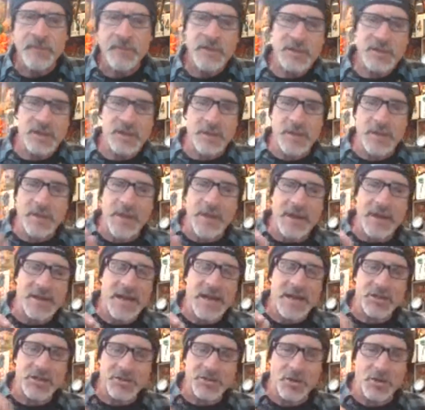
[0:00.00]
Some of them had an
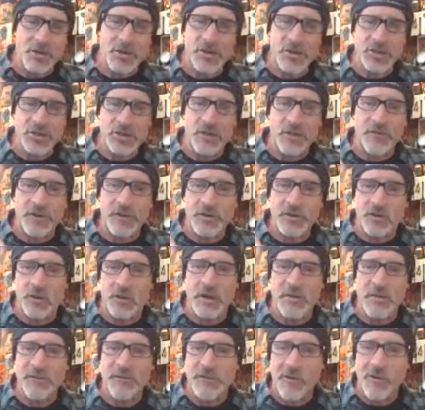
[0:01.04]
extra crystal for
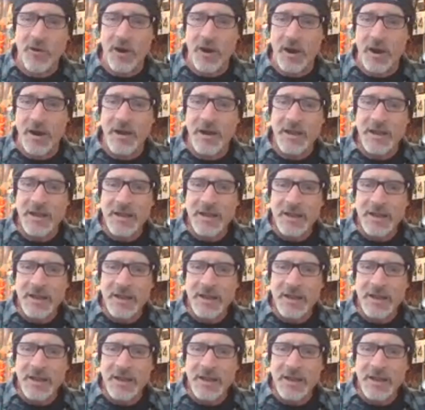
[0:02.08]
24,